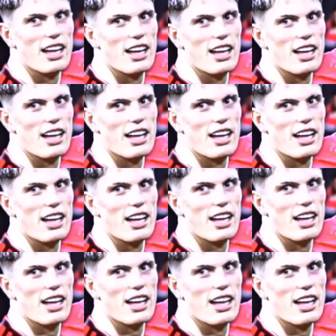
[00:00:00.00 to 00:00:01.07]

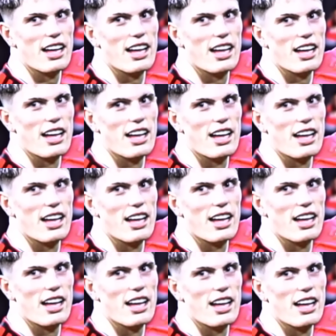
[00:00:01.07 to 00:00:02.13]

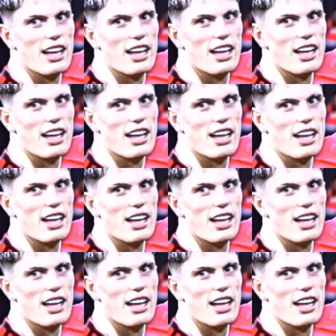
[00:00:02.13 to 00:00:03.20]
(silent)